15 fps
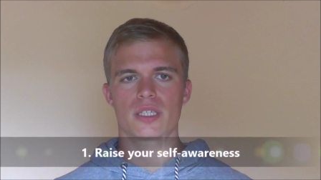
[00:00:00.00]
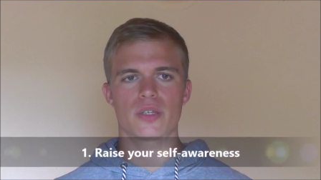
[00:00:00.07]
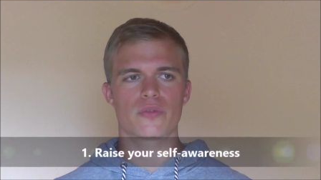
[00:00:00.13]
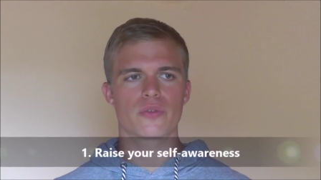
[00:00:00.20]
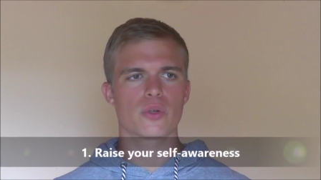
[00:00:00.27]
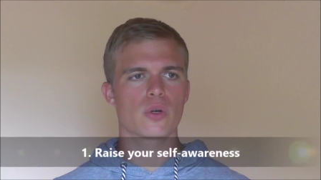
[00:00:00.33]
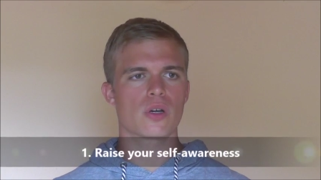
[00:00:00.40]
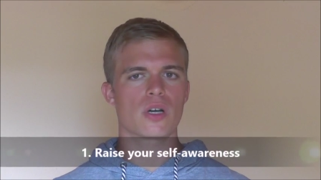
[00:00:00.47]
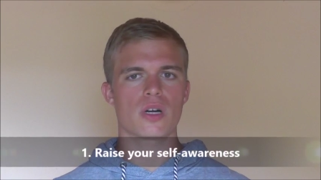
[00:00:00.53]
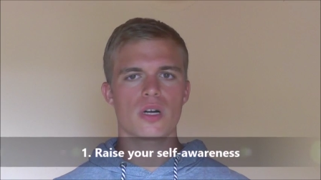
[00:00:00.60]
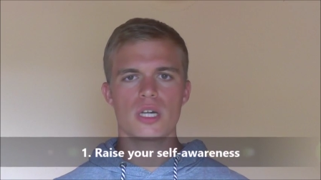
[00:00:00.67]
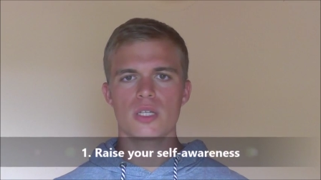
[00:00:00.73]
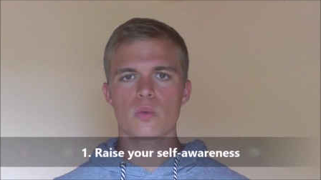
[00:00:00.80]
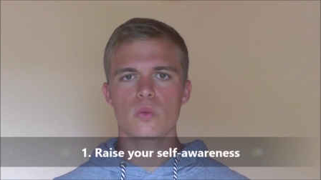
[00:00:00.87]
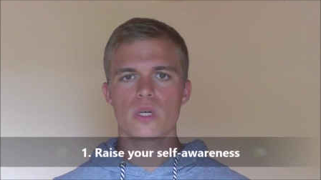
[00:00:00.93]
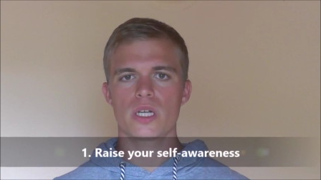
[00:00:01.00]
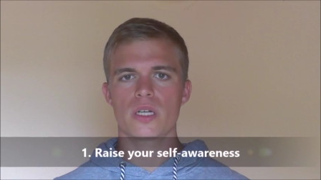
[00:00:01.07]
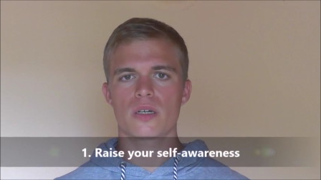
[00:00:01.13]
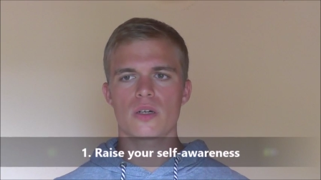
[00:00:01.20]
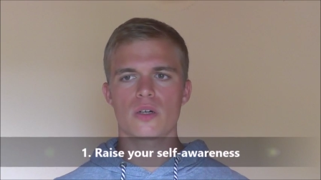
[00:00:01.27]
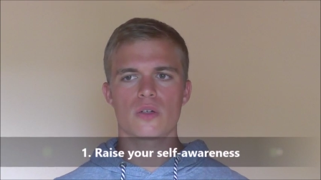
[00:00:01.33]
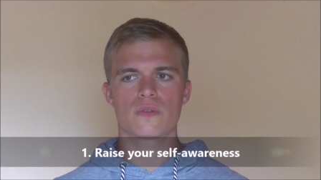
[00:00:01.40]
If you are
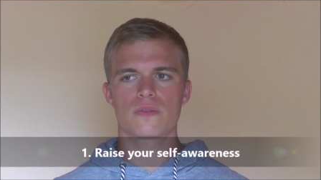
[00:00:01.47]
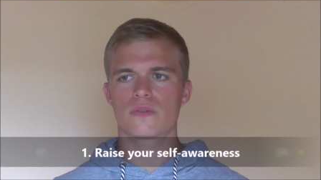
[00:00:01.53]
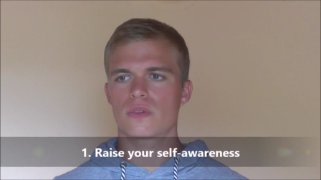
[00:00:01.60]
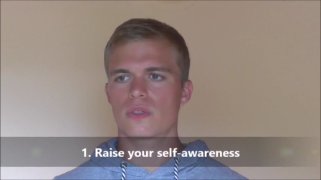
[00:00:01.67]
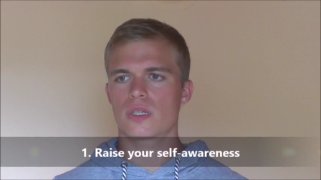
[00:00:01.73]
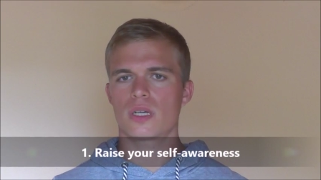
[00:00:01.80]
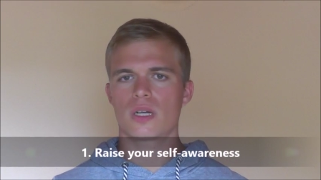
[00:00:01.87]
unaware of